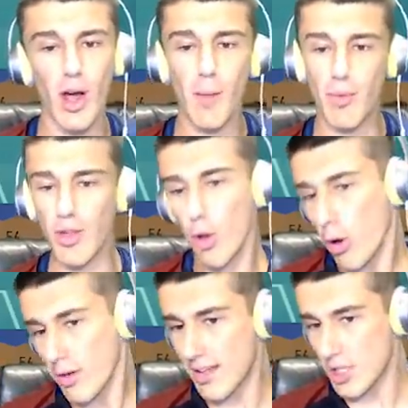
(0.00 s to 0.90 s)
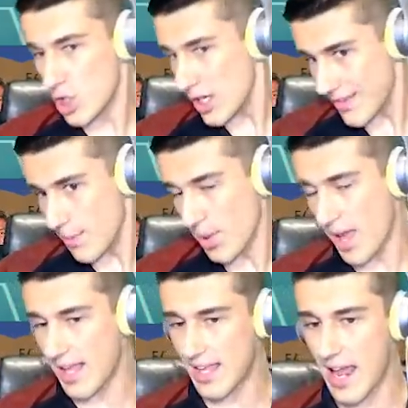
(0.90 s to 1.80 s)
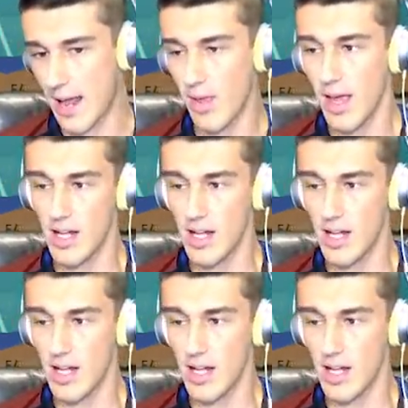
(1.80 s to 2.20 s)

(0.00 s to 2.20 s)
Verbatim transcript: But the loyalty glitch isn't playing games.